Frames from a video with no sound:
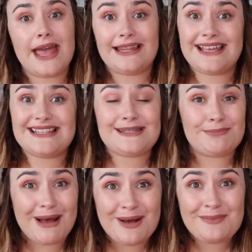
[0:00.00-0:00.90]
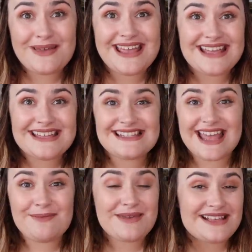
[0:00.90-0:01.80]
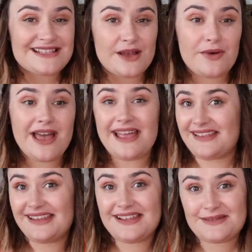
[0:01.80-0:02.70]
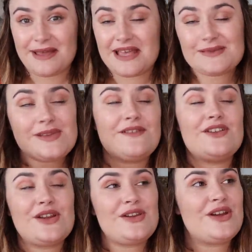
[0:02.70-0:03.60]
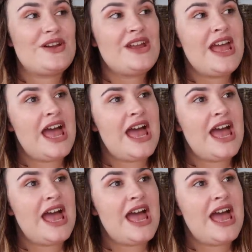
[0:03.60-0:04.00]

Elliot's mum is a big sewer. Elliot is my husband if you don't know.